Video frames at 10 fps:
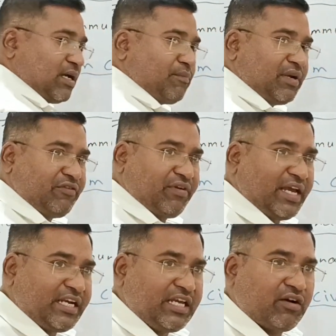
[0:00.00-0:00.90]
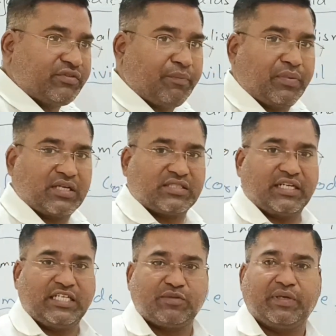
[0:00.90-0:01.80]
example, if any of the
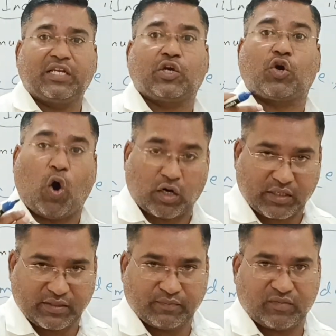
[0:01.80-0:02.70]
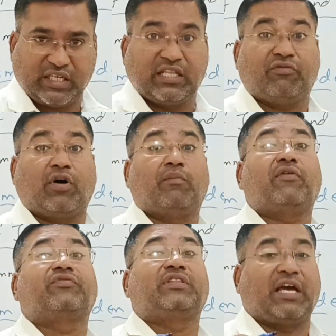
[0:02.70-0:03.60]
person is being caught in the form
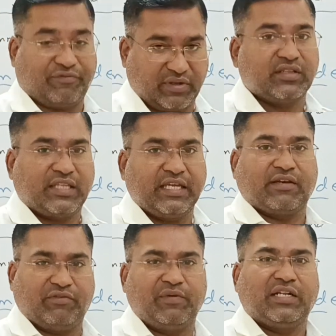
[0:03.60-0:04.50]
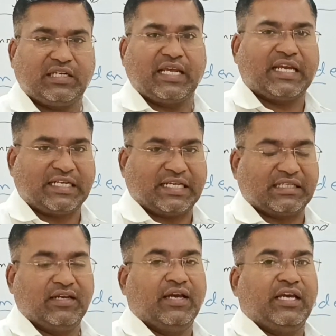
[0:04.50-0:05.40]
of theft, think we will take it
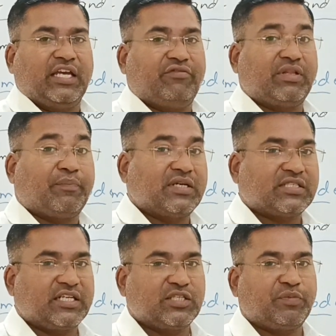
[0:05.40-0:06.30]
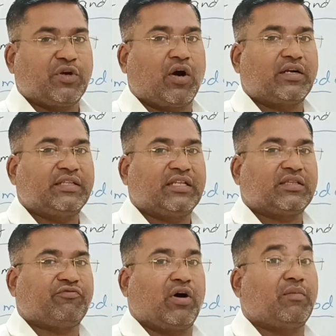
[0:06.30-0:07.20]
as if the person is being caught in
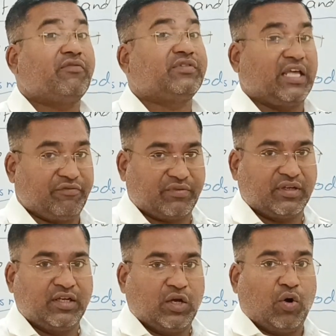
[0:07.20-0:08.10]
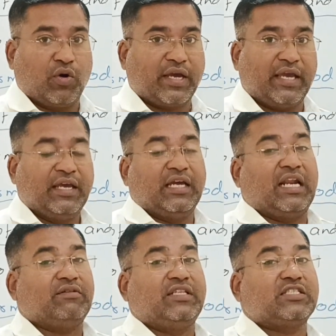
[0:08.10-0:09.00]
the form of theft. Okay,
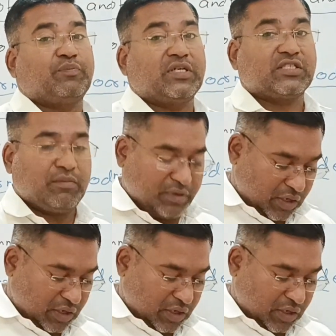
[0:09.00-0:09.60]
now this person